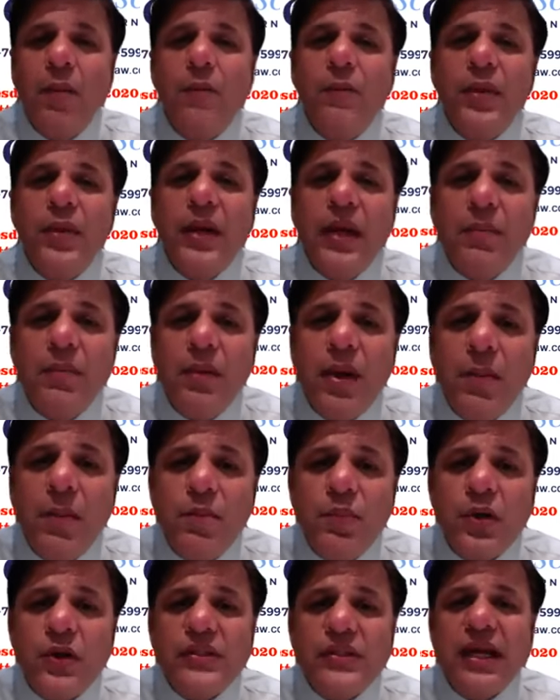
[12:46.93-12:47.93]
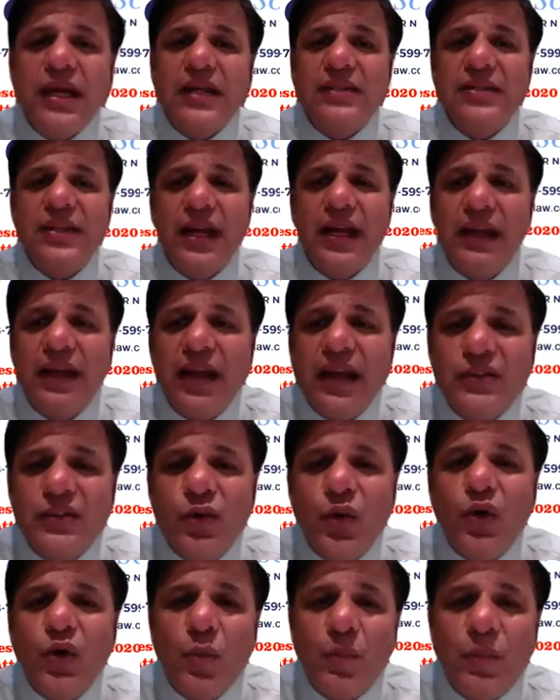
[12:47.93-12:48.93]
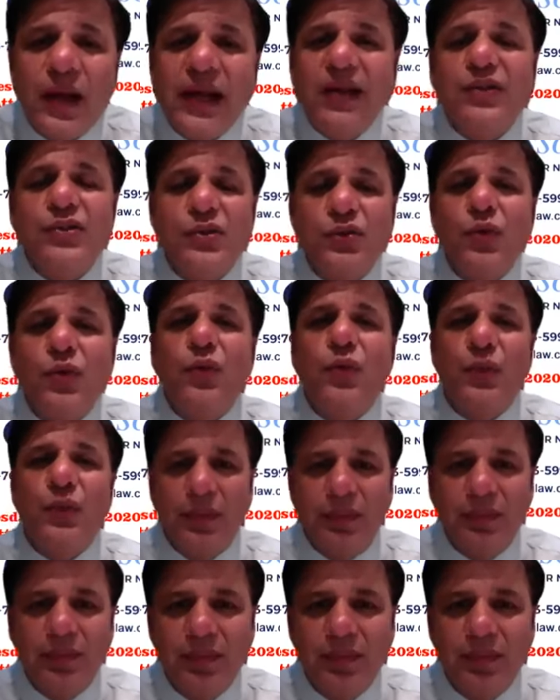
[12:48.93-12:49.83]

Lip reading: premium processing is going to begin soon.